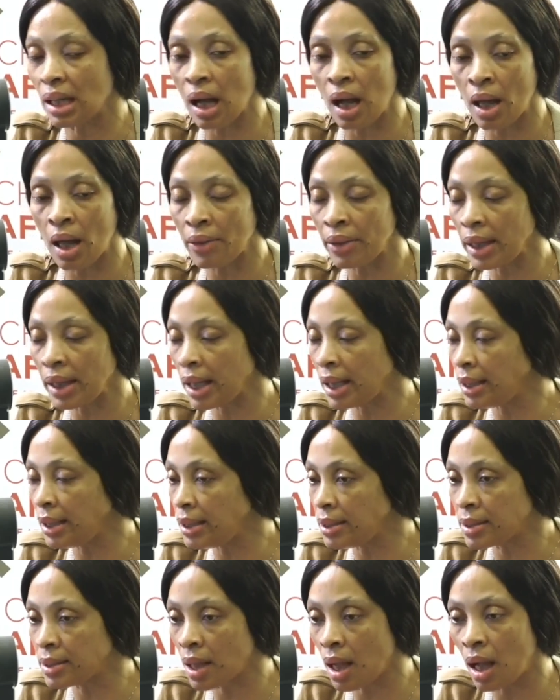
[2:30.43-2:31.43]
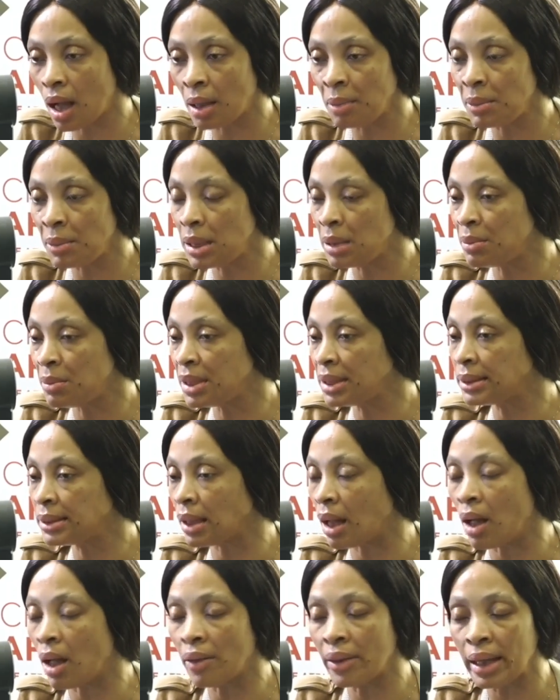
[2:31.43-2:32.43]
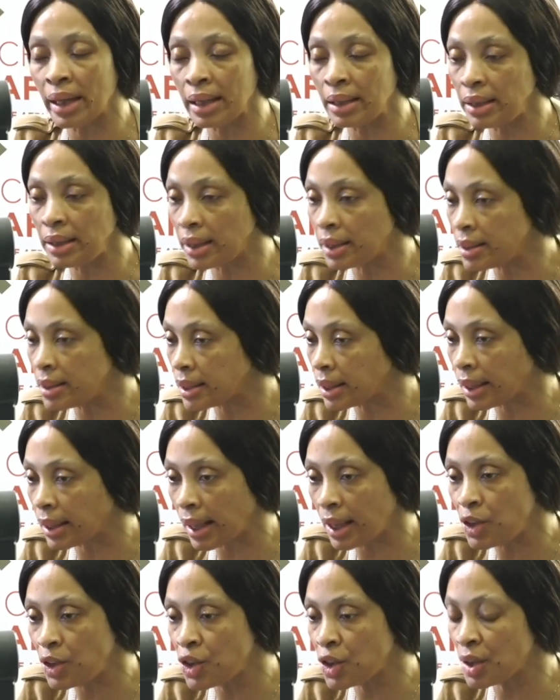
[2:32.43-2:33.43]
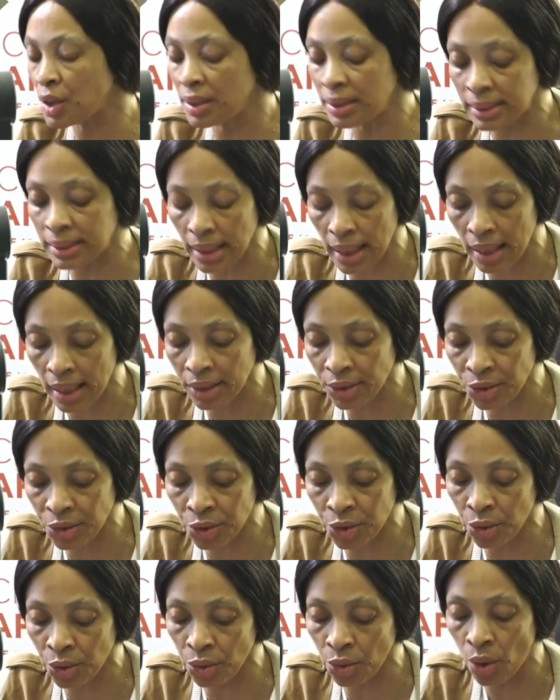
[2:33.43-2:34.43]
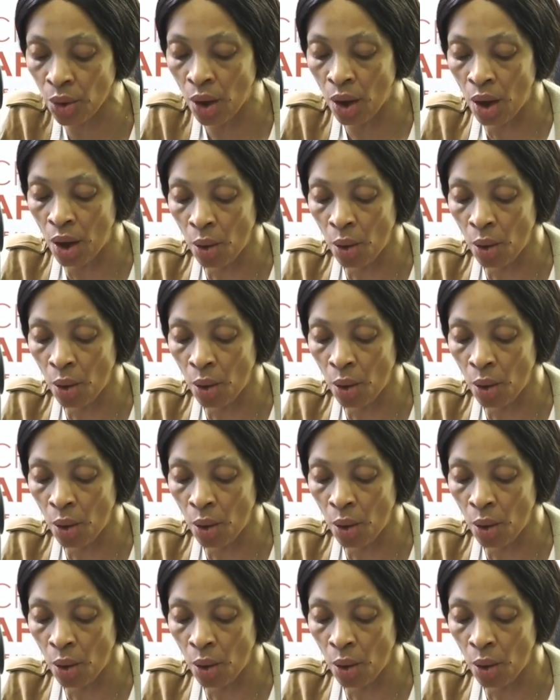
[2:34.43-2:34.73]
Are there any time limits? Are there any indications as to